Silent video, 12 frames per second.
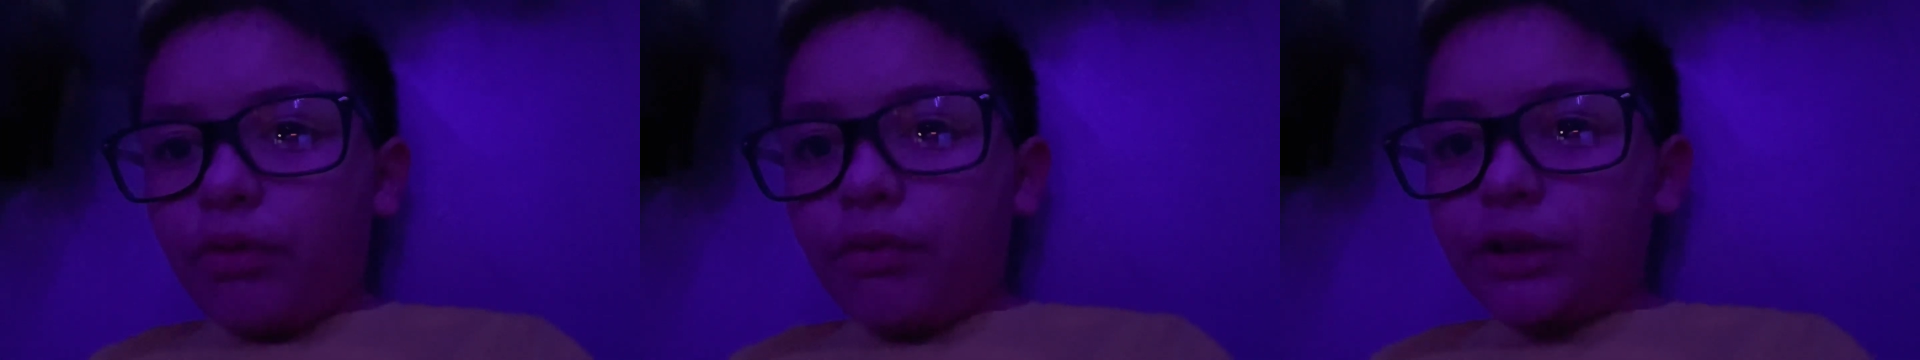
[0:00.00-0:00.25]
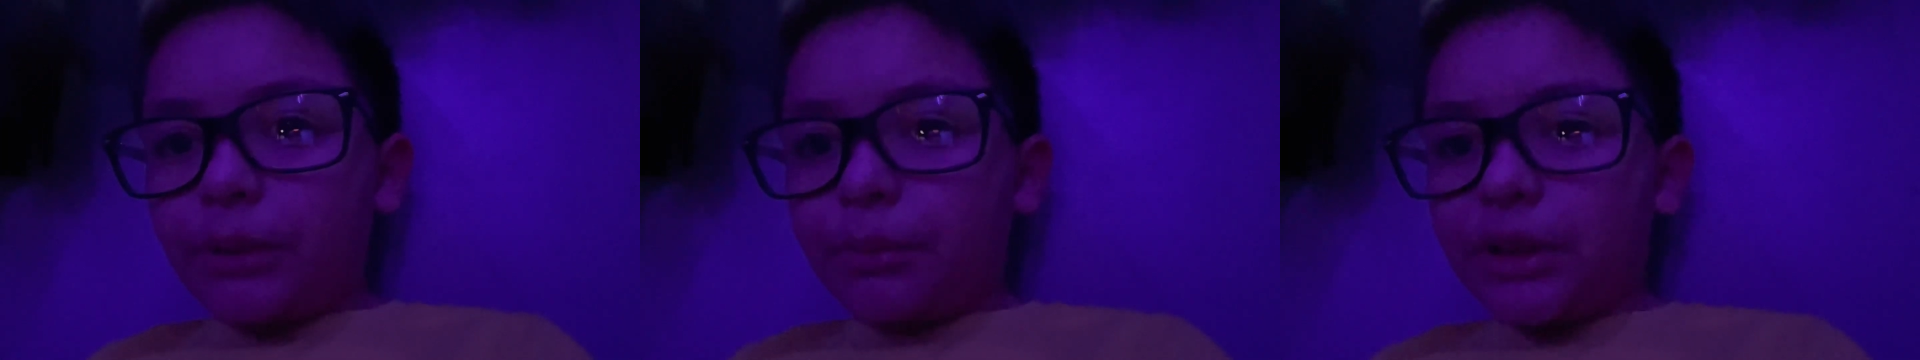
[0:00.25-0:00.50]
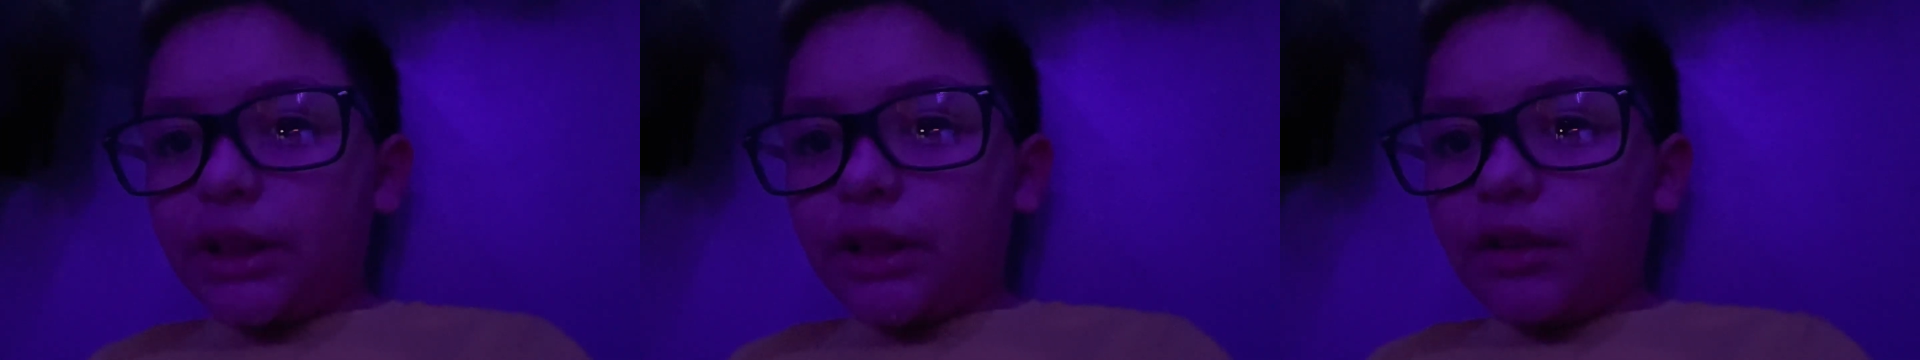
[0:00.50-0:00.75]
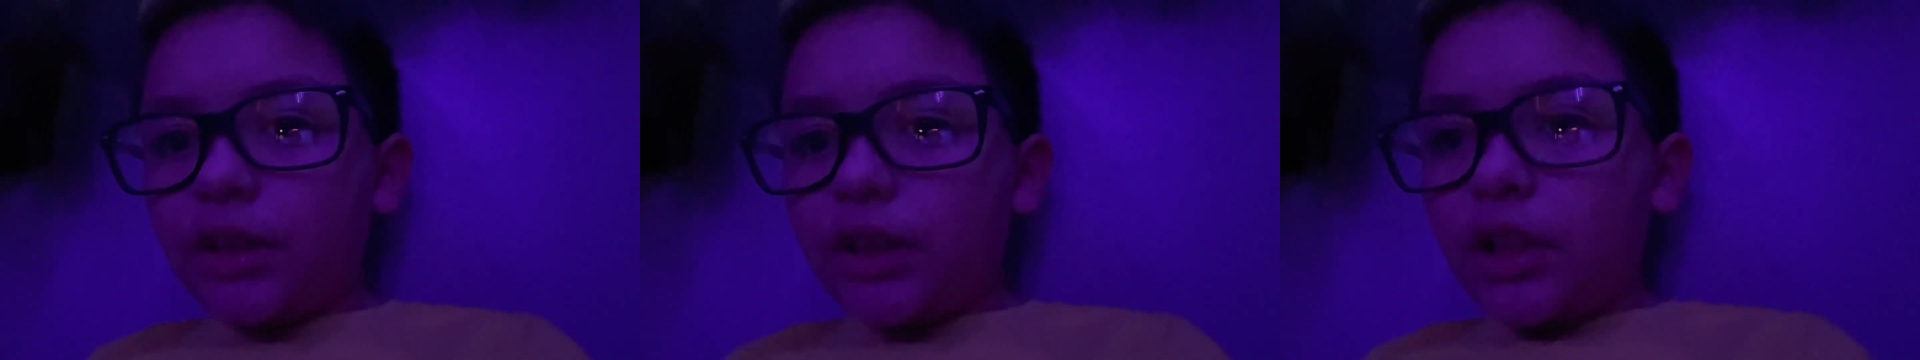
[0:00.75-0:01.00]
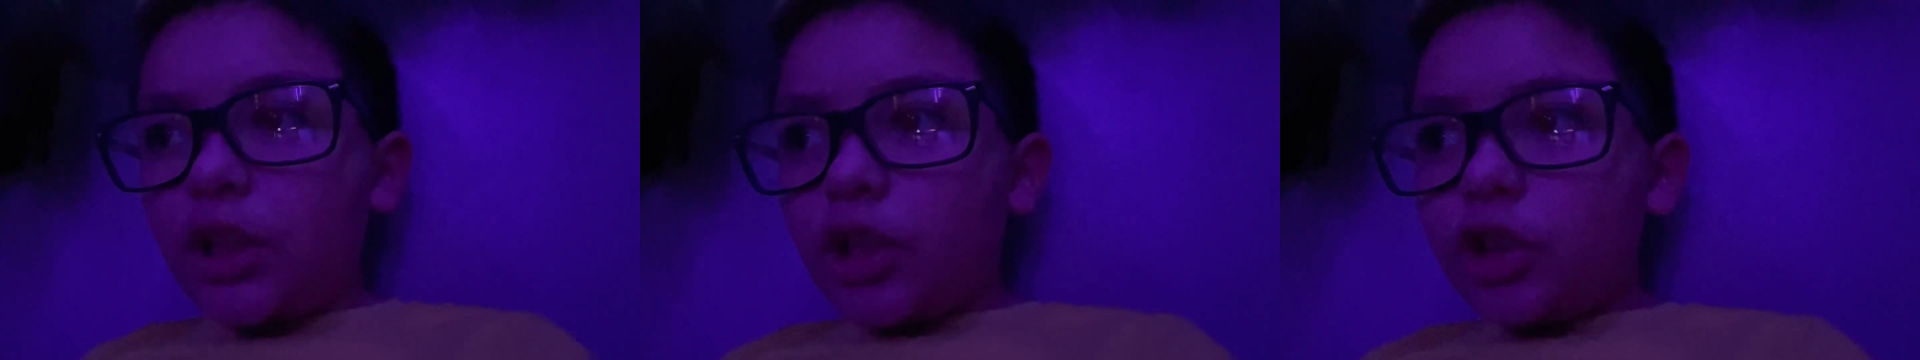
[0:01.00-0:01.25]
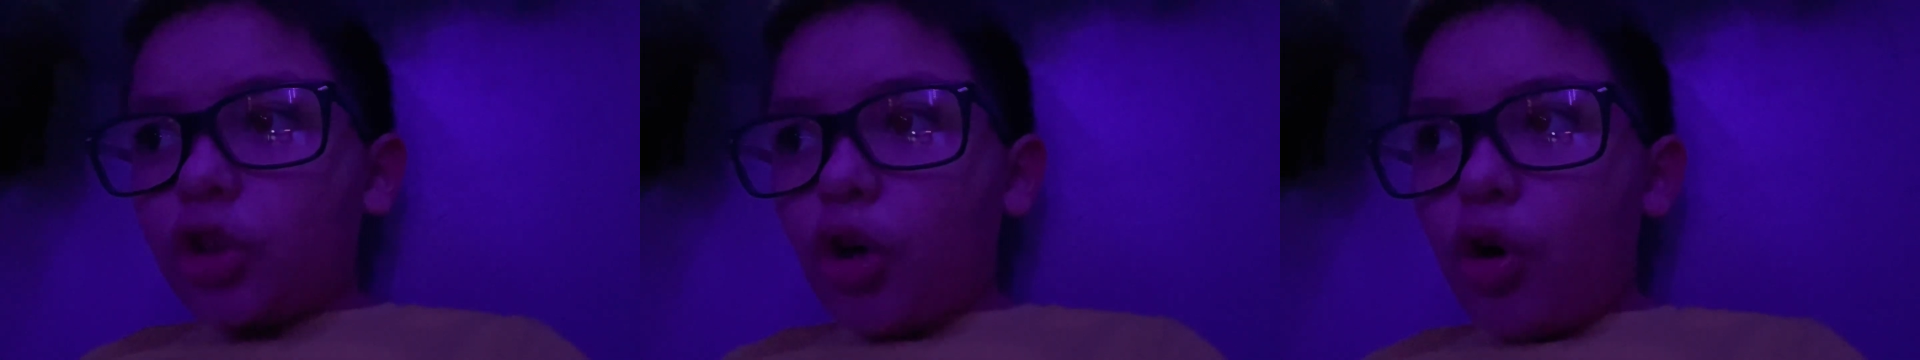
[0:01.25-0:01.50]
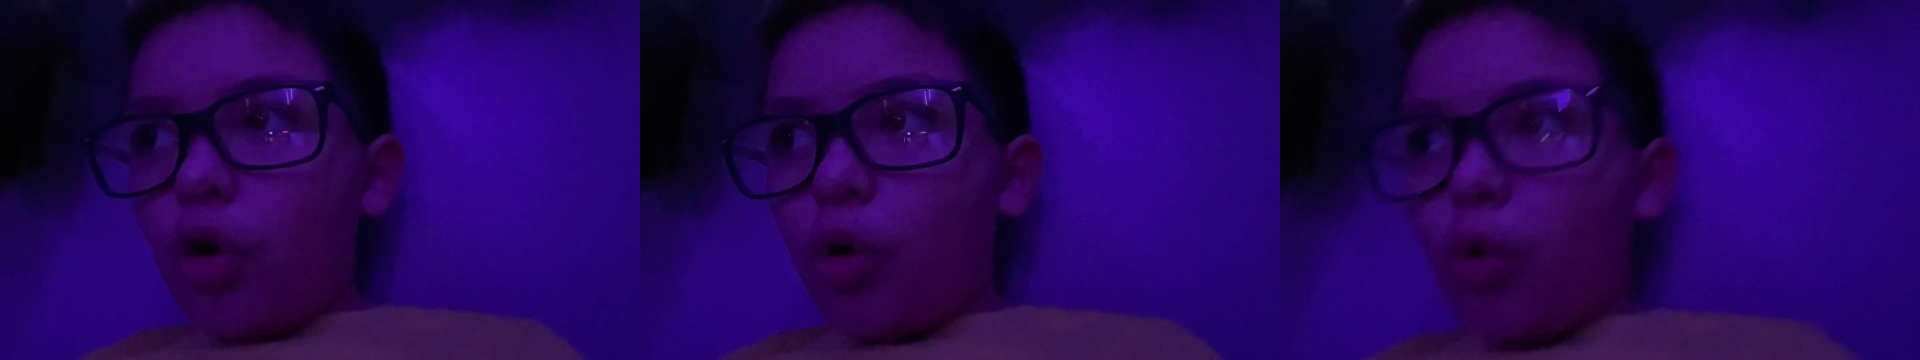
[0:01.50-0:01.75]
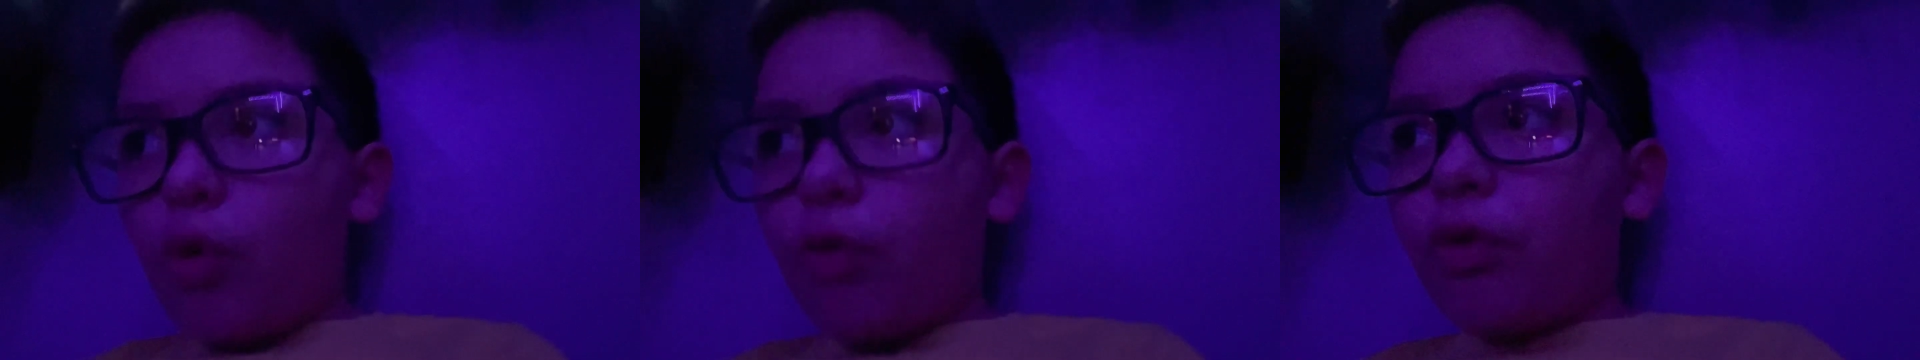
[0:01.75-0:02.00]
for some reason.
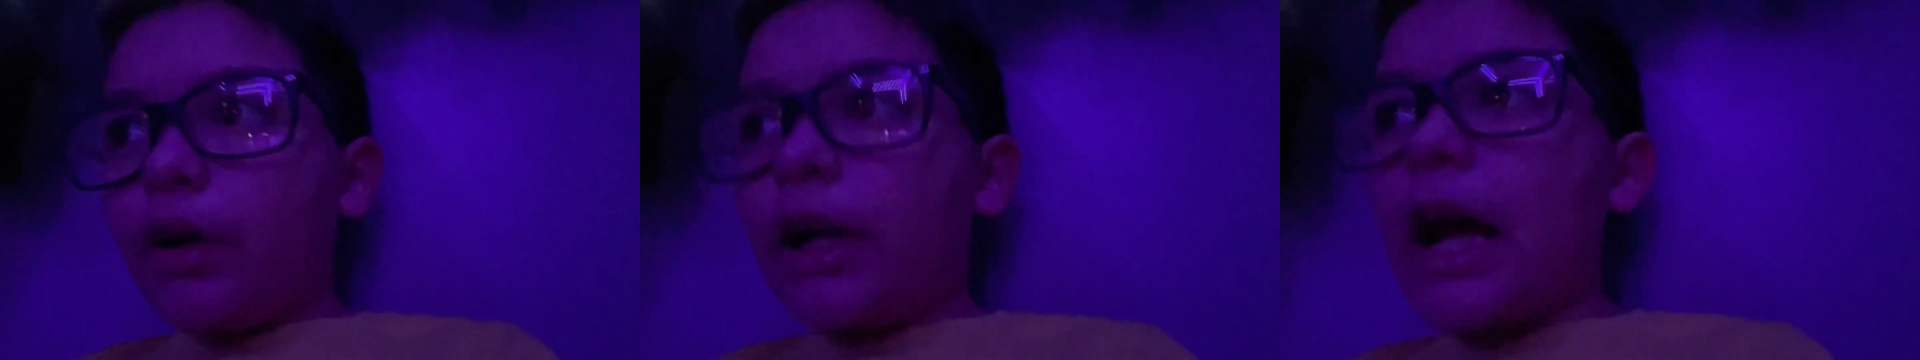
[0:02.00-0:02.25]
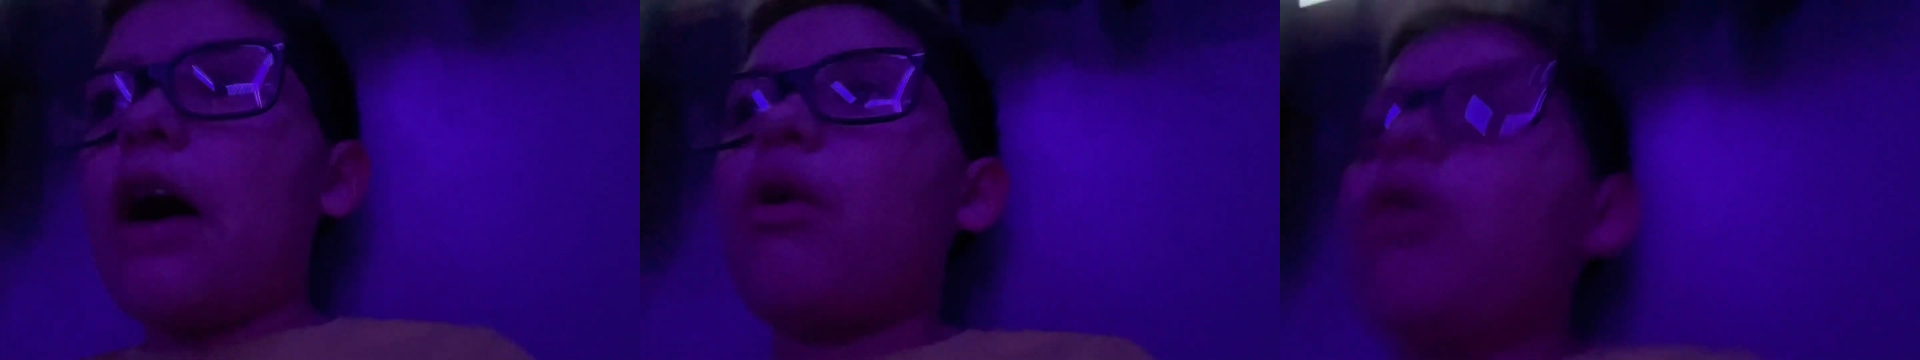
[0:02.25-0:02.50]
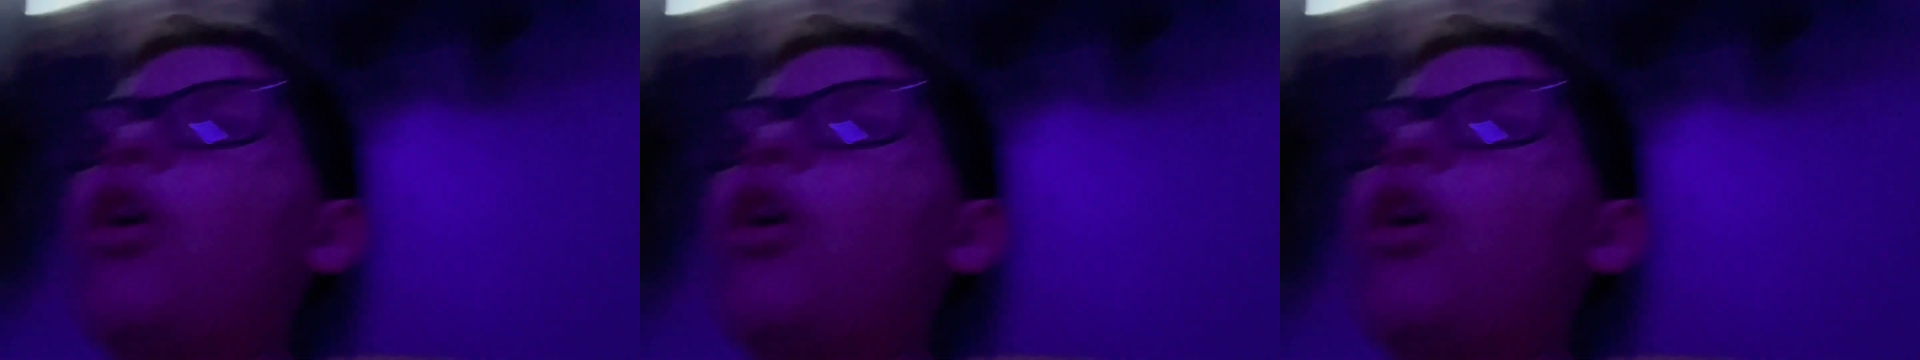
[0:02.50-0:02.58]
So for now